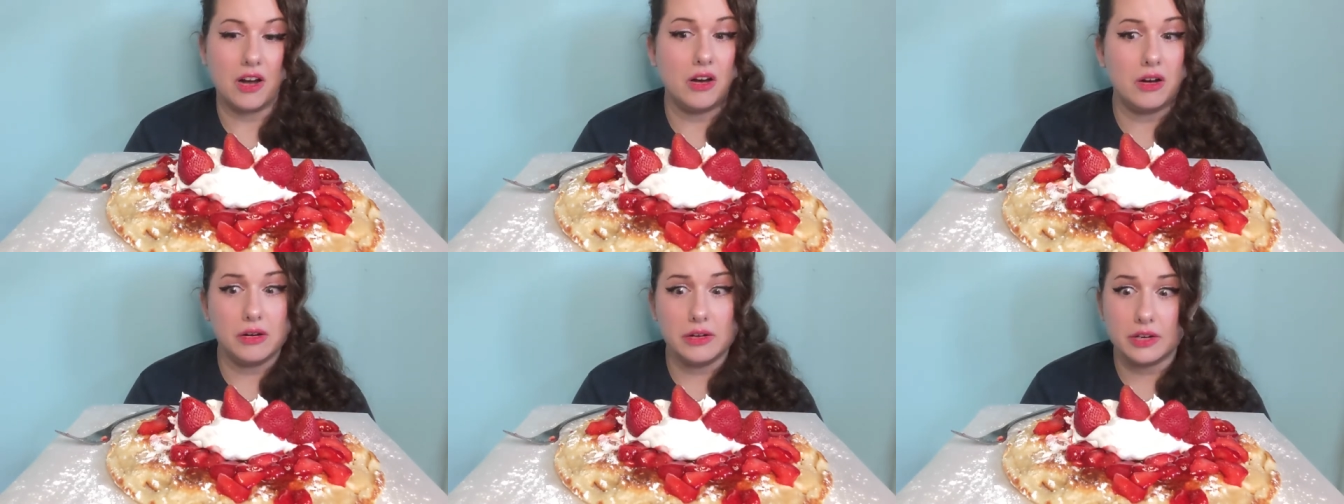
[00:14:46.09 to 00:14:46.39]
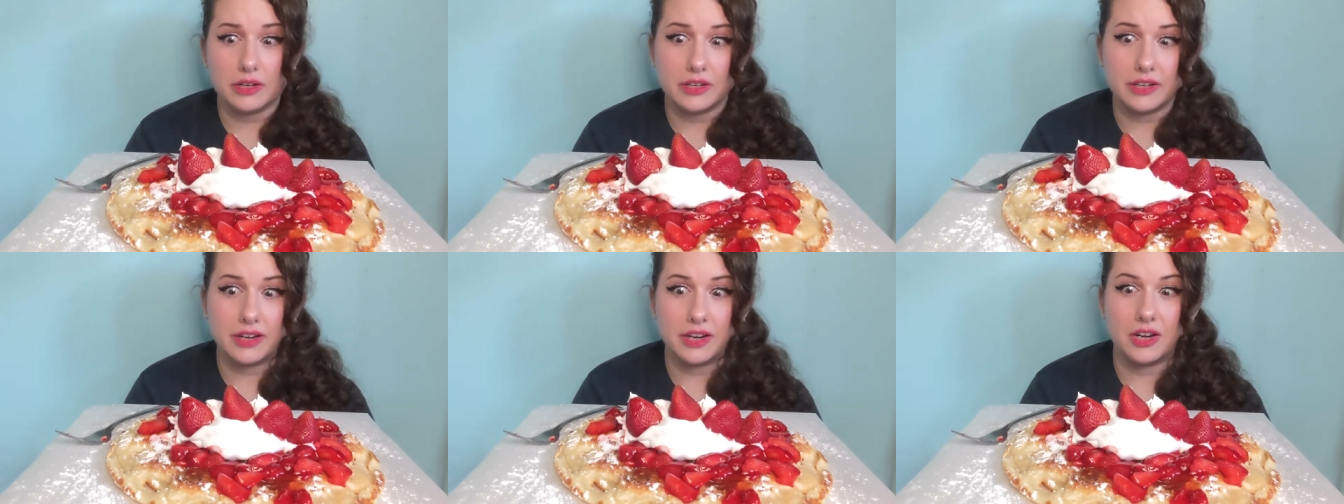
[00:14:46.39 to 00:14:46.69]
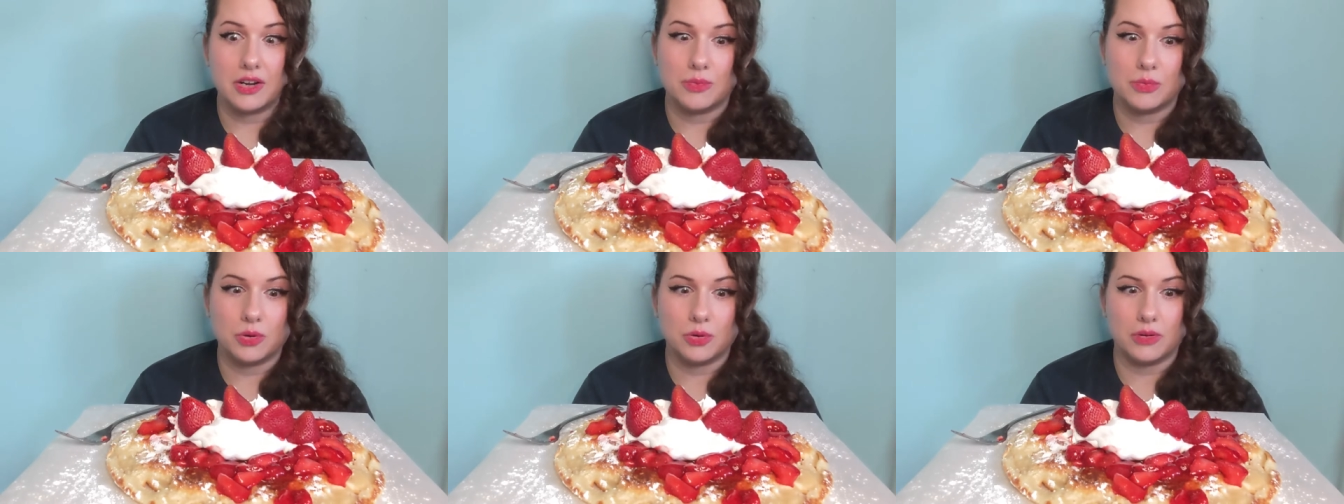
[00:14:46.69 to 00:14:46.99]
oh, you're
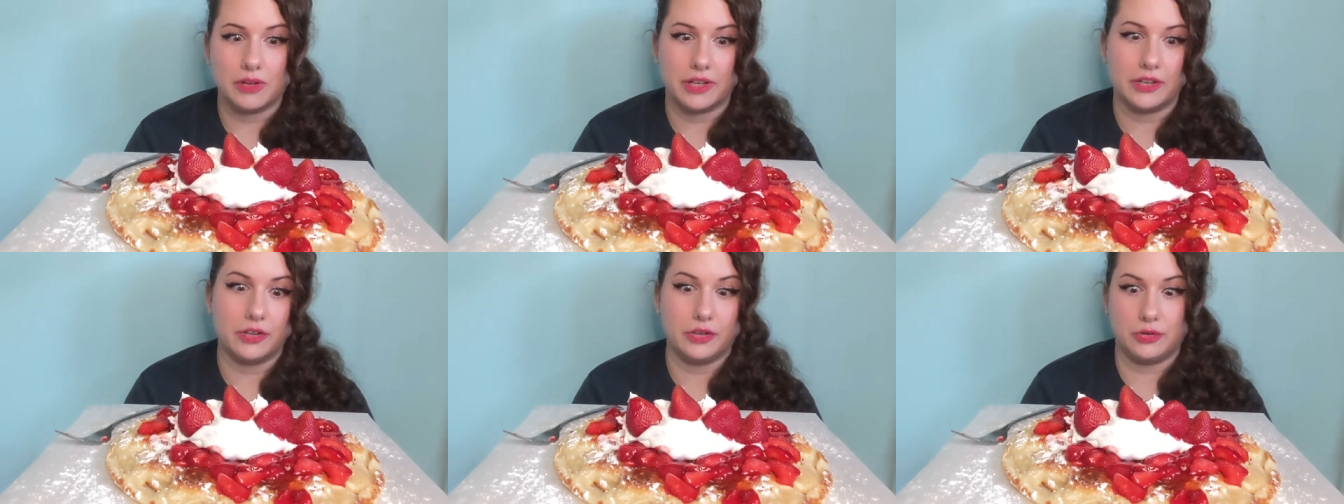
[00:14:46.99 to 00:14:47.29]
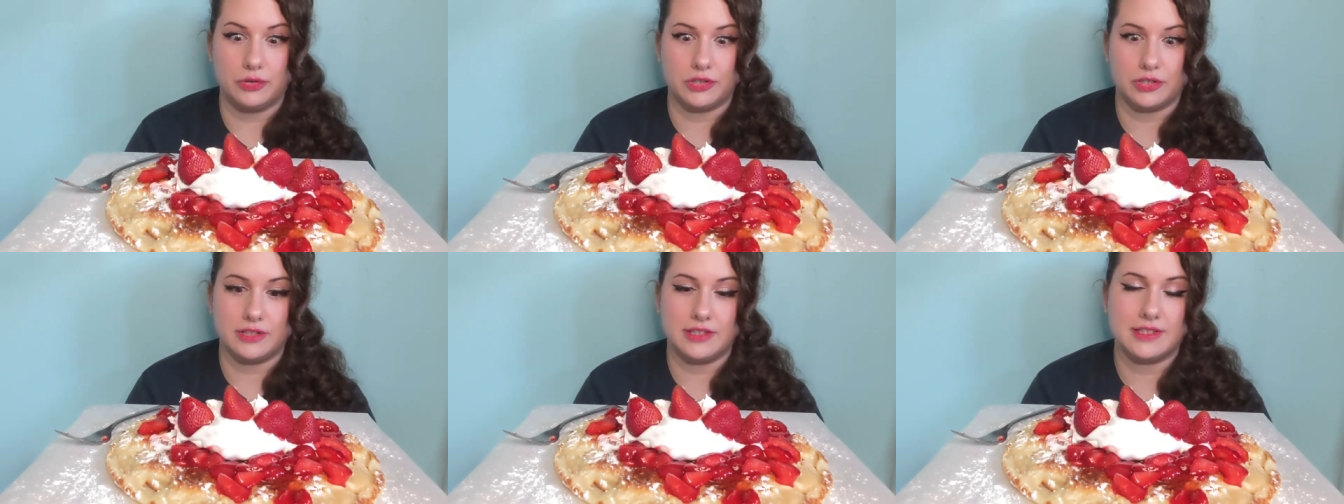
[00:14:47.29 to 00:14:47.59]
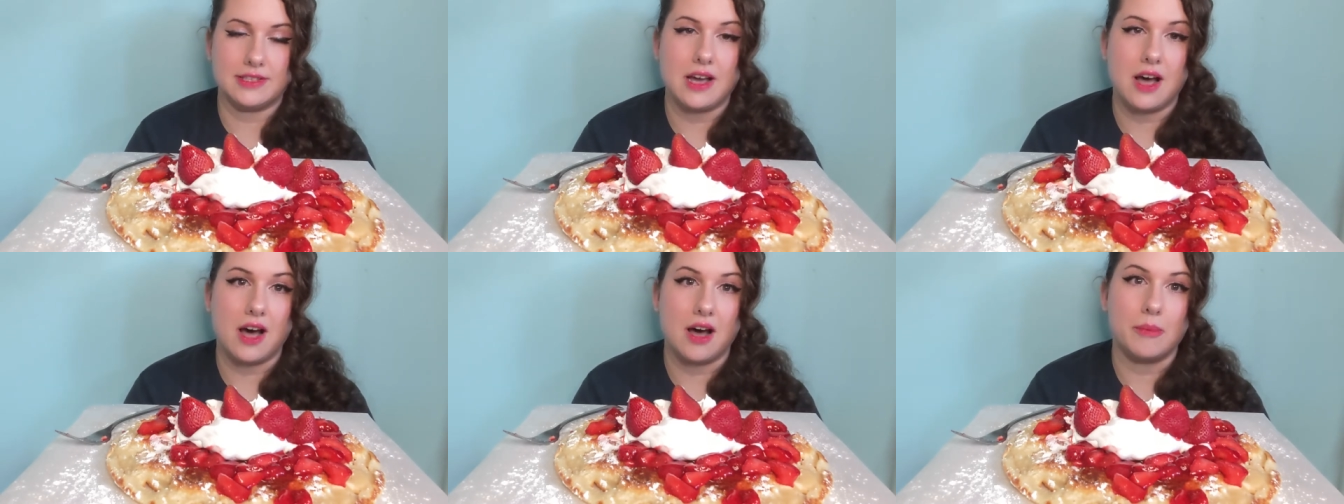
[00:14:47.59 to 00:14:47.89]
terrible, like you should
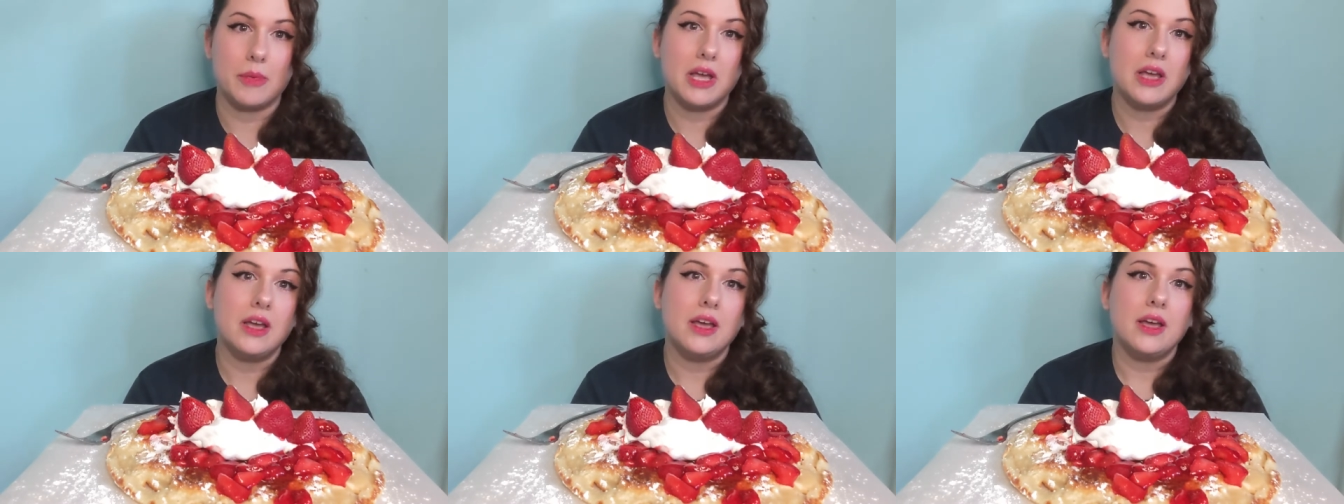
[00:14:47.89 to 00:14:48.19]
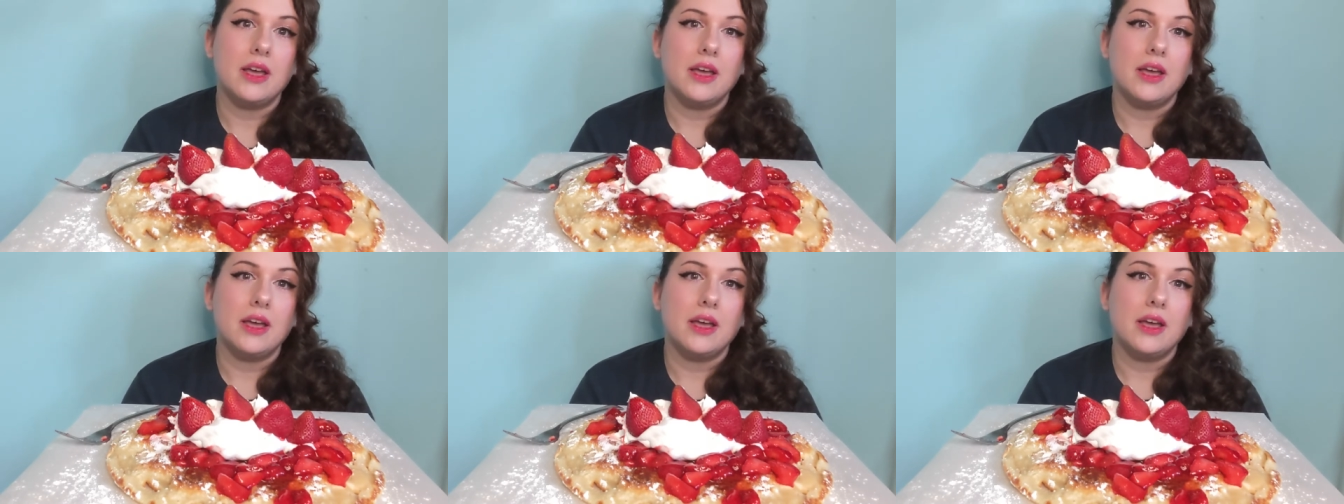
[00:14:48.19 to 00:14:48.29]
stop,